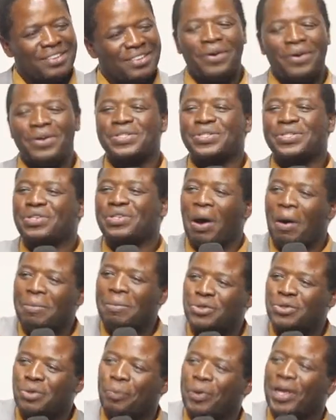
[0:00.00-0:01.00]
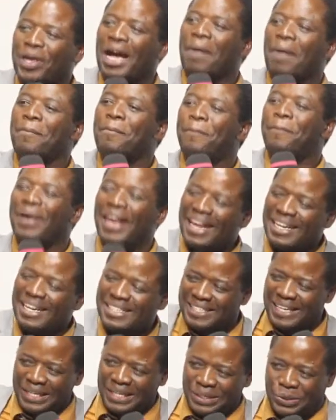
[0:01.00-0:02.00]
Those storms become
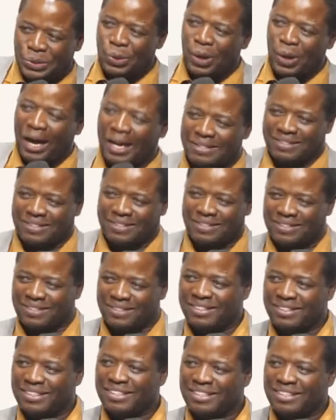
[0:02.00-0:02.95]
blessings to us.